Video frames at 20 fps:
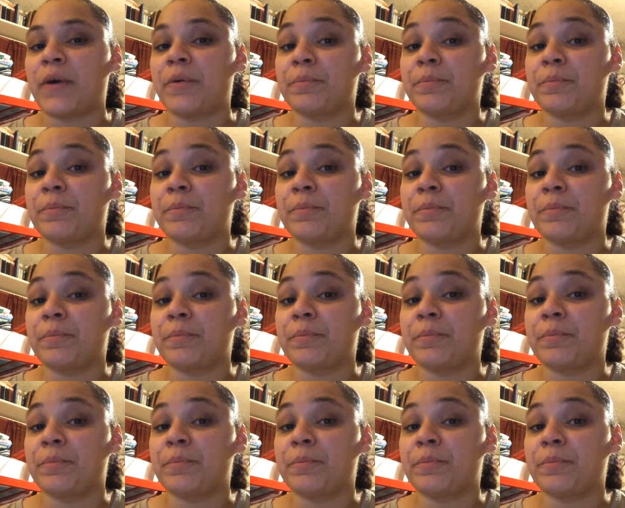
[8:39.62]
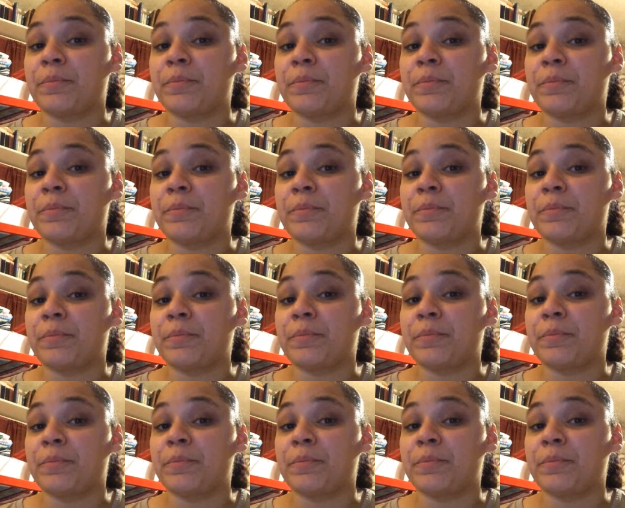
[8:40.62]

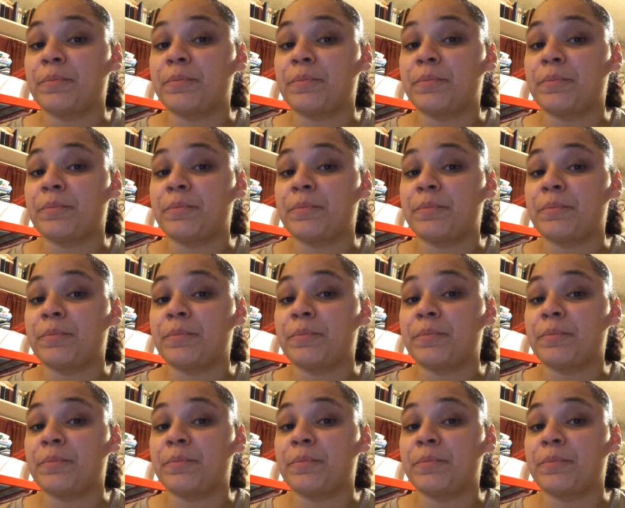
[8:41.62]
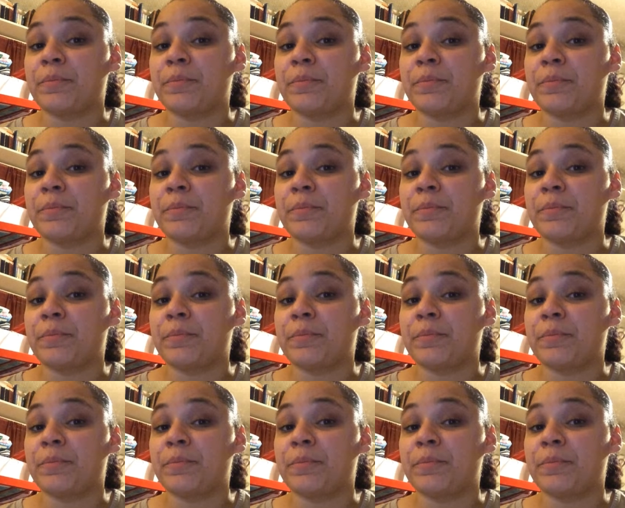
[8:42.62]

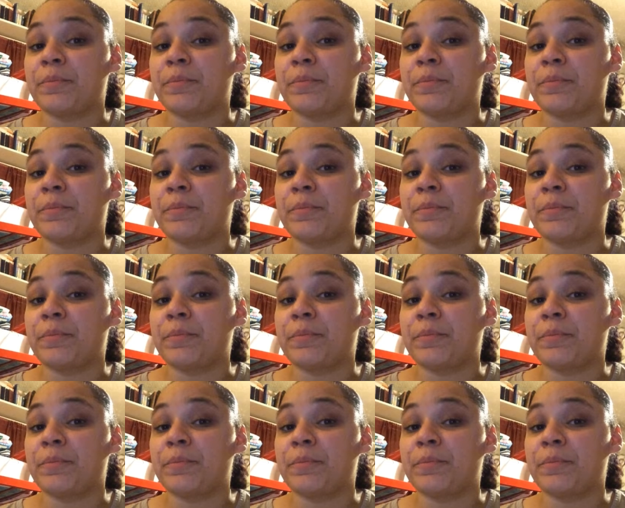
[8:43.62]
No one is speaking in this clip.